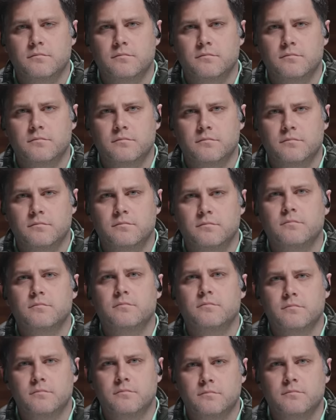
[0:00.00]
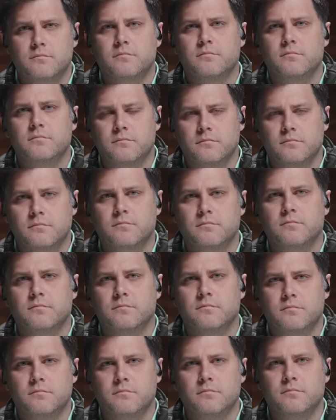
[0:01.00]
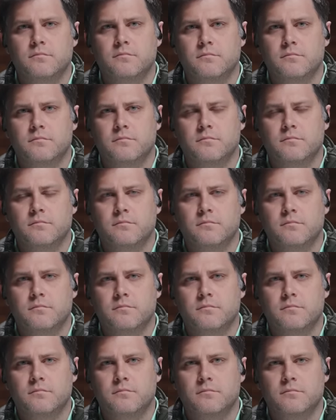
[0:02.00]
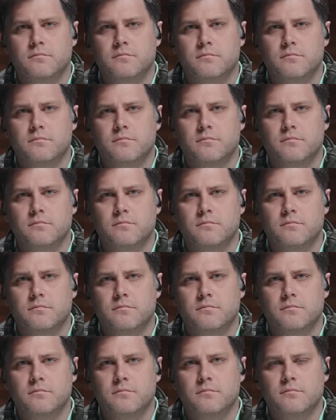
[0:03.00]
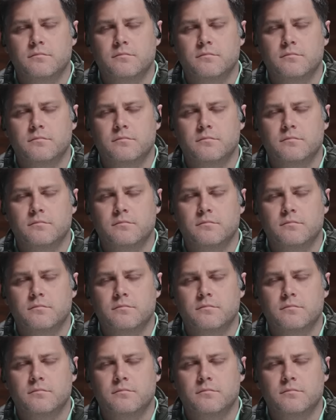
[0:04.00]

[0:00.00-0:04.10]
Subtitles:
(not speaking)